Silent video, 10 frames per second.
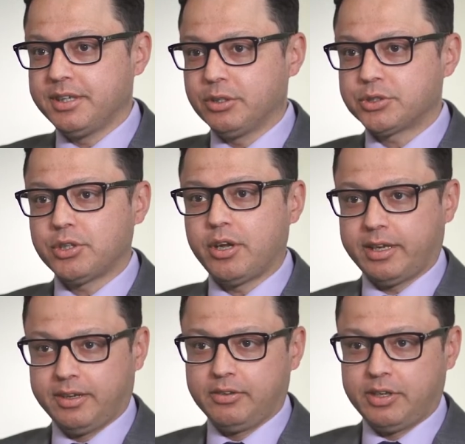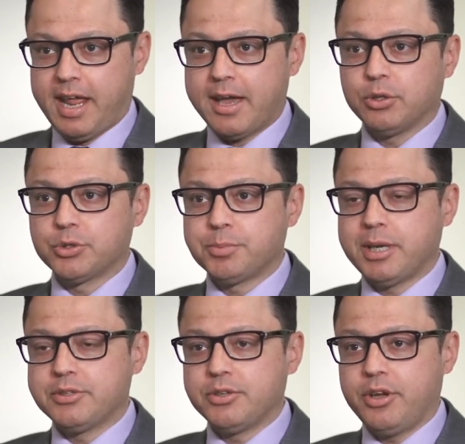It looks like the outlook's
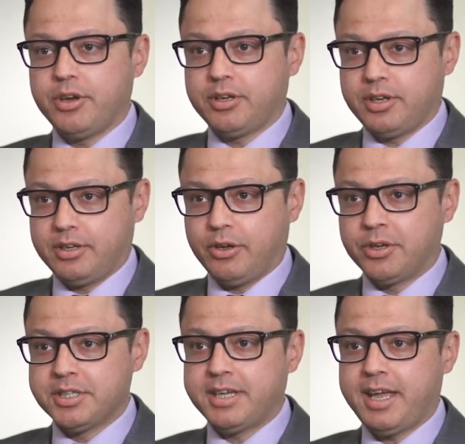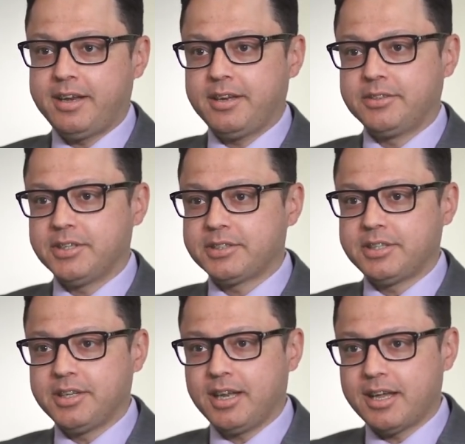been turned on its head
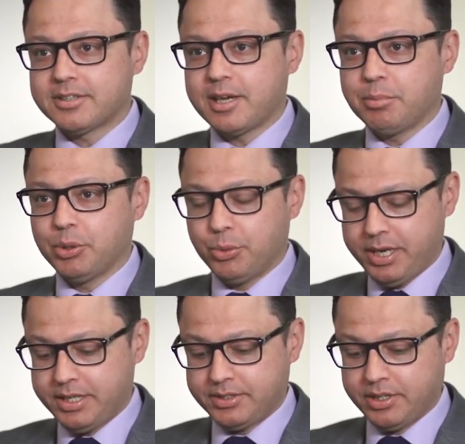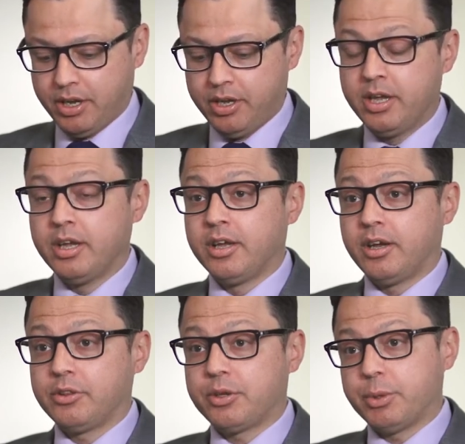just in the last couple of weeks. So
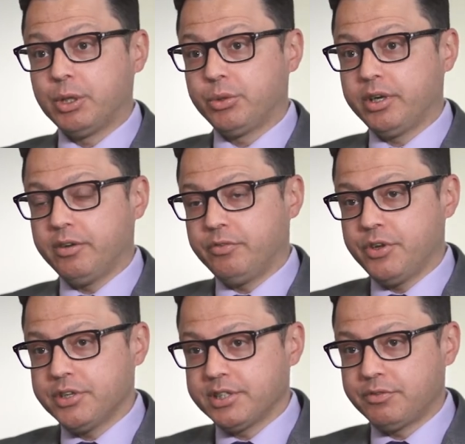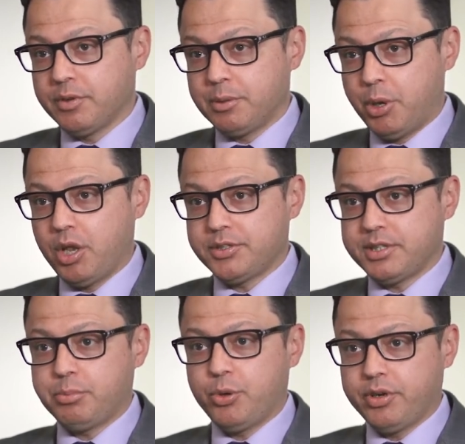I think we look at it firstly from the
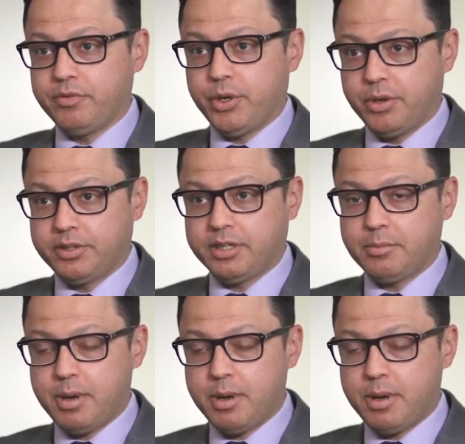policy point of view. I think the